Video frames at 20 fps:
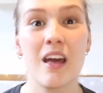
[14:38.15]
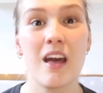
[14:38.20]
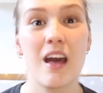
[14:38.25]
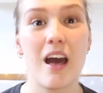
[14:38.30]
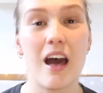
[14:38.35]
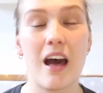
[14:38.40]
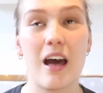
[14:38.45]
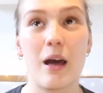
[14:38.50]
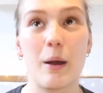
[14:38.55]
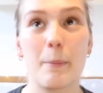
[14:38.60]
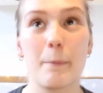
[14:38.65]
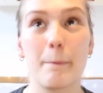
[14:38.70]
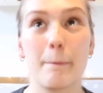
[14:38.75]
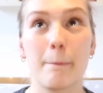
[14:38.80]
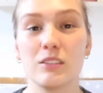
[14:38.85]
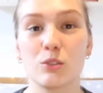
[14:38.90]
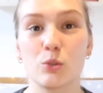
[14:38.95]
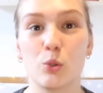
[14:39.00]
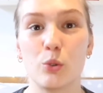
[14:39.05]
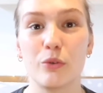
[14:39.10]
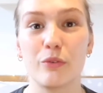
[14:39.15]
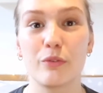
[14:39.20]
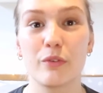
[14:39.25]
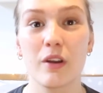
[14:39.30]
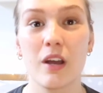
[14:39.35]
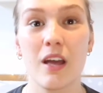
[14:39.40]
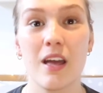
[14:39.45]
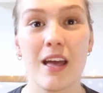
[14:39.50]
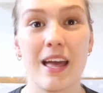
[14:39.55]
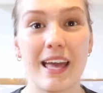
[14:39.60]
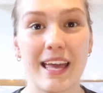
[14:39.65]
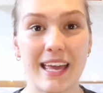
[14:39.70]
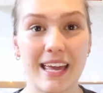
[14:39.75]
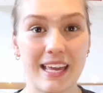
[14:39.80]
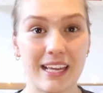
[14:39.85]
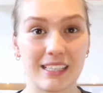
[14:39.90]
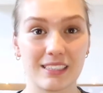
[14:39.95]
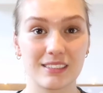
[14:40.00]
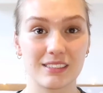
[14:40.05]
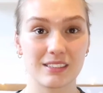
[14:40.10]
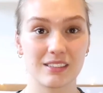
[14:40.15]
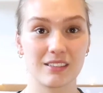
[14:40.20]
um, sort of hit